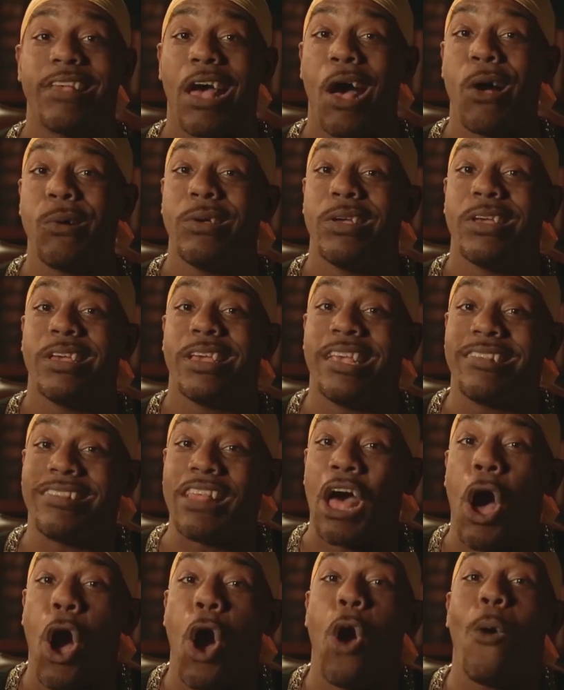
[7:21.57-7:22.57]
So, is
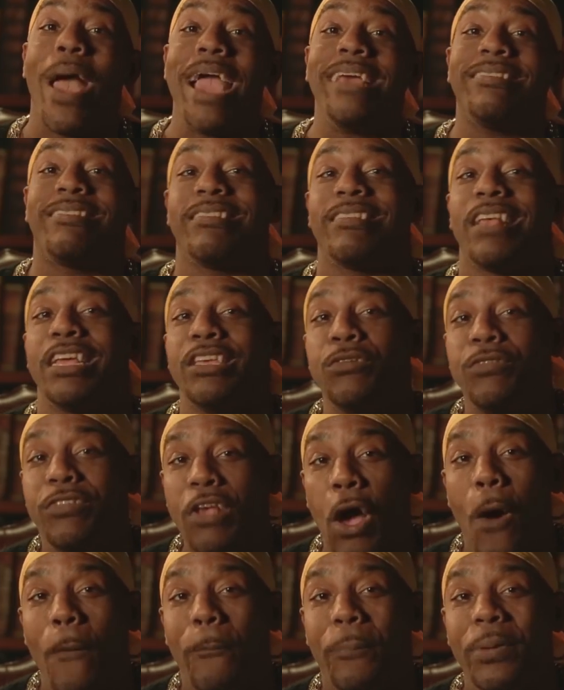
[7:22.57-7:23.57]
the Oasis a
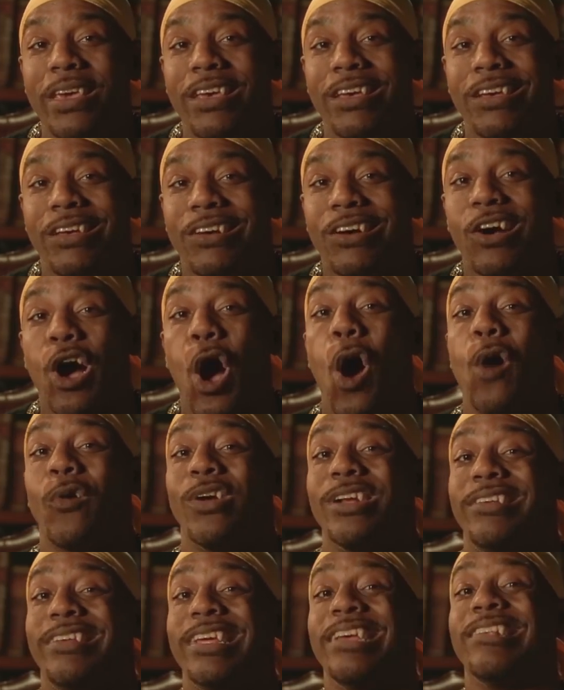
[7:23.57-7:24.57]
utopia
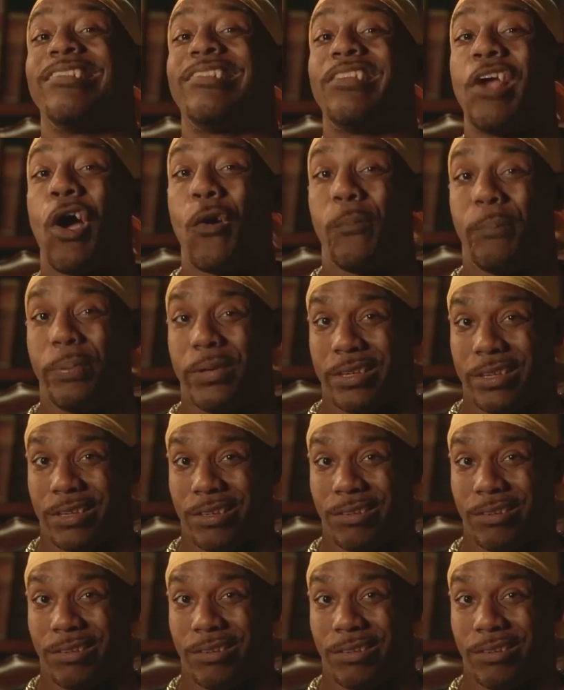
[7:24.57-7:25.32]
or a dystopia?